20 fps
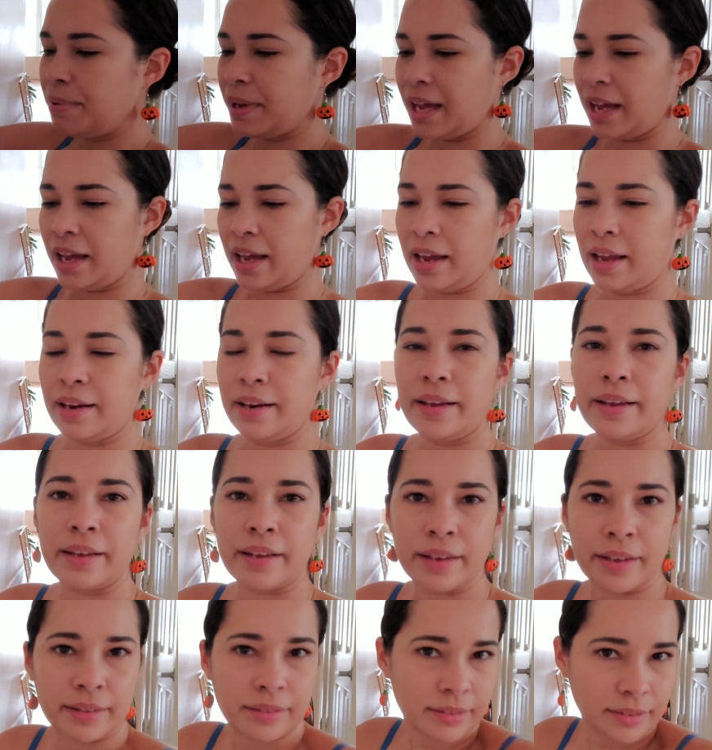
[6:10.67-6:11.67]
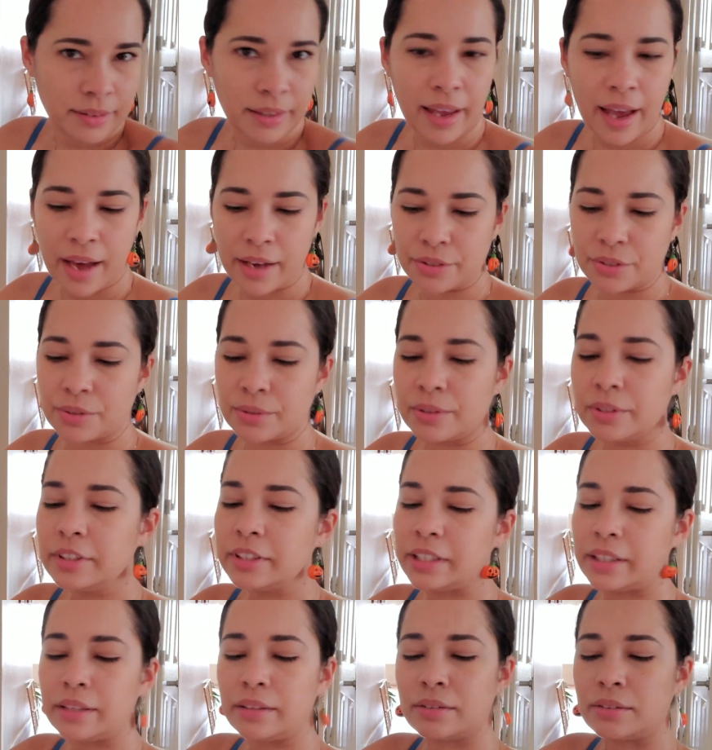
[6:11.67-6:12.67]
bin is the actual
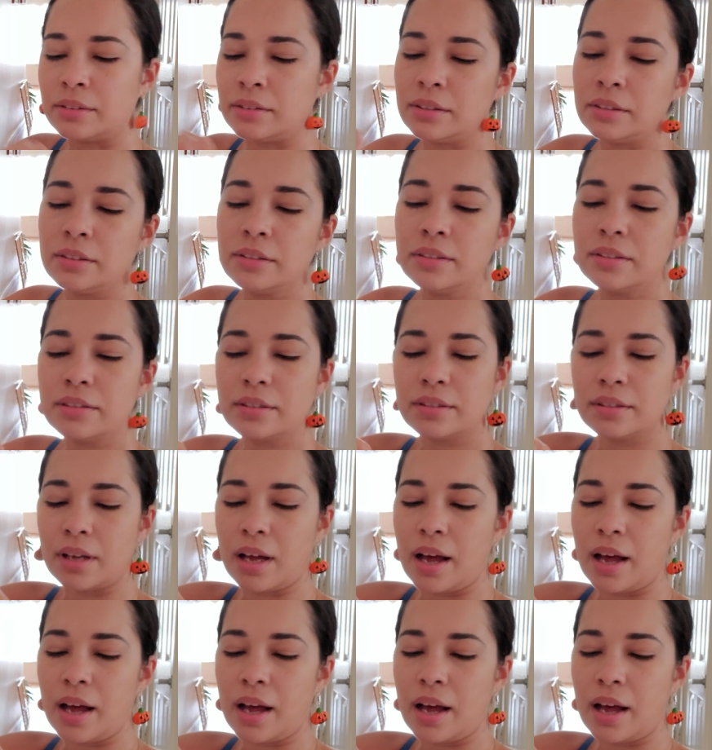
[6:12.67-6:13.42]
needles.